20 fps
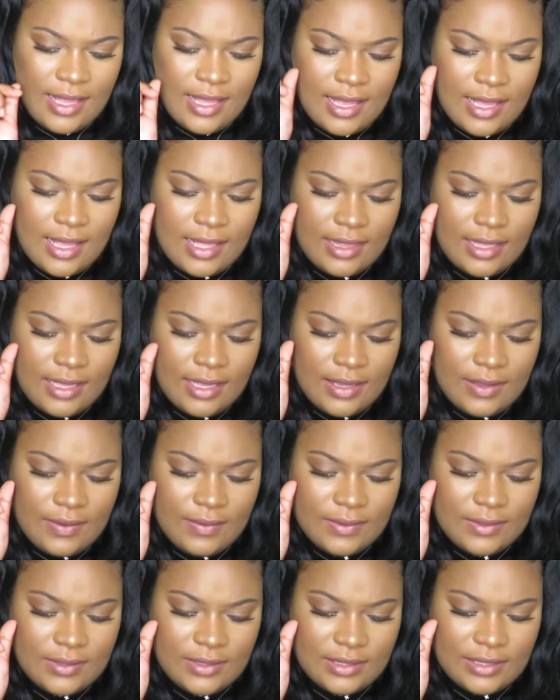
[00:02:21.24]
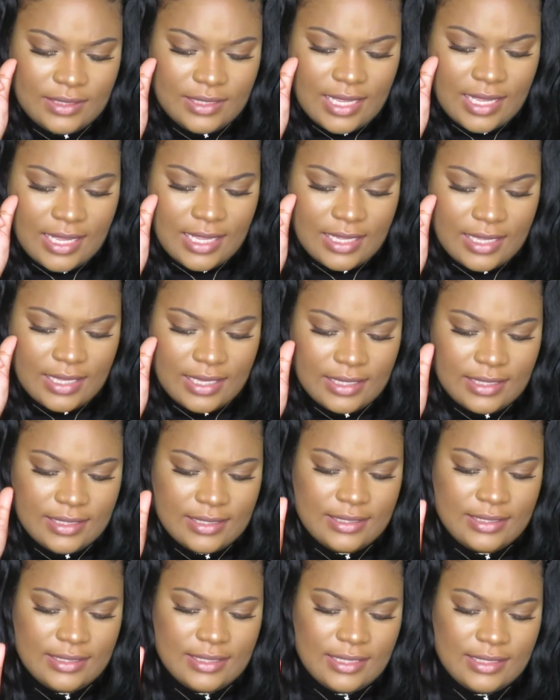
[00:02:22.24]
I think it was like
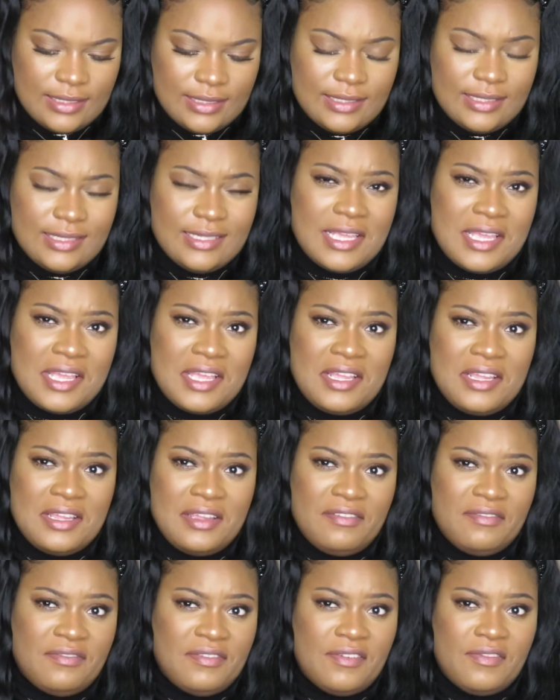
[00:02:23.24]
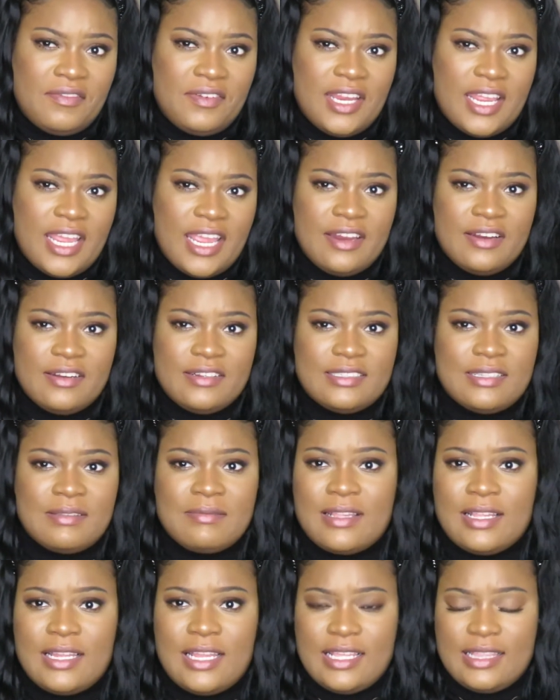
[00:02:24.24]
$16.58 or
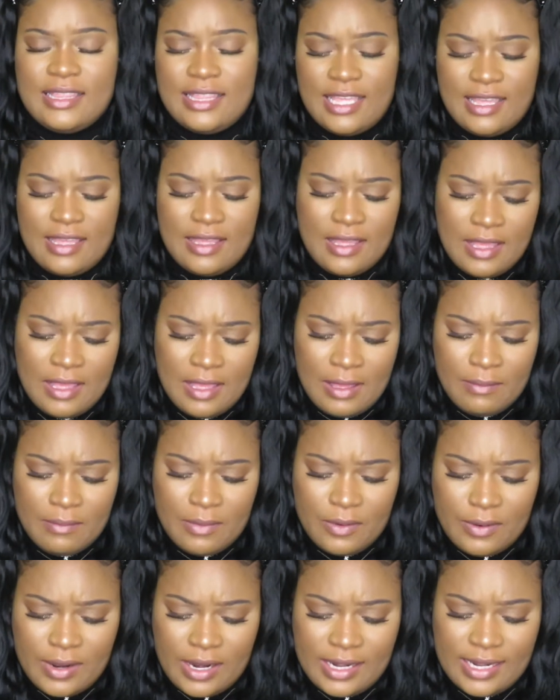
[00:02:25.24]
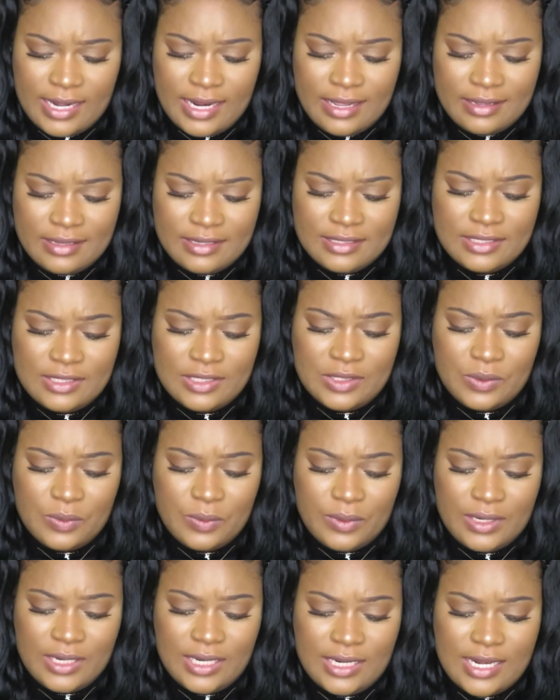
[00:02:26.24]
something like that. But right now it's
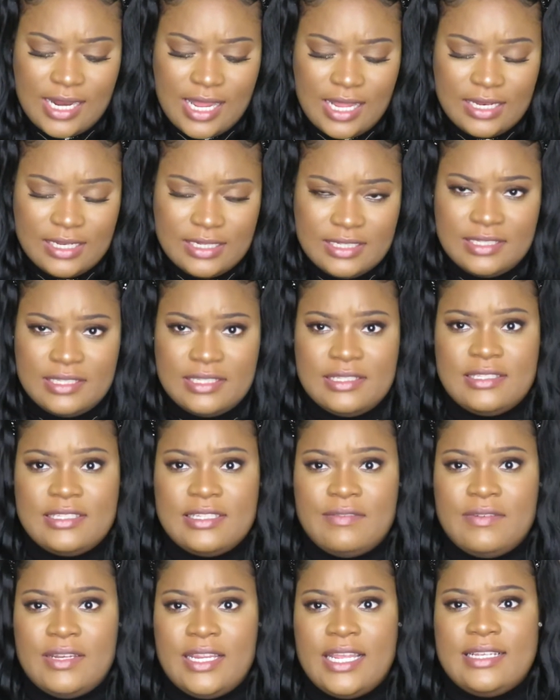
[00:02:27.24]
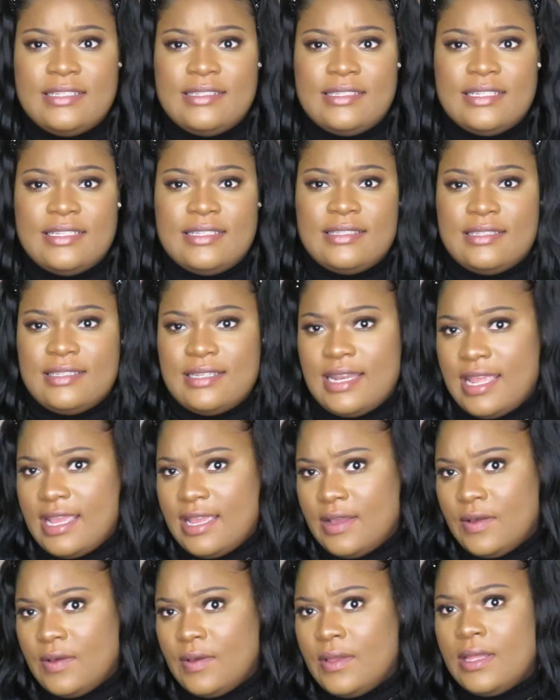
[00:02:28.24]
$20.78
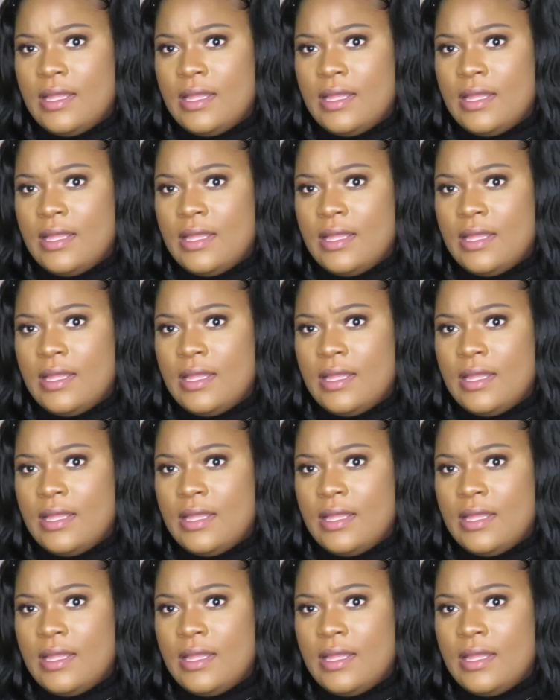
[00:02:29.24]
now.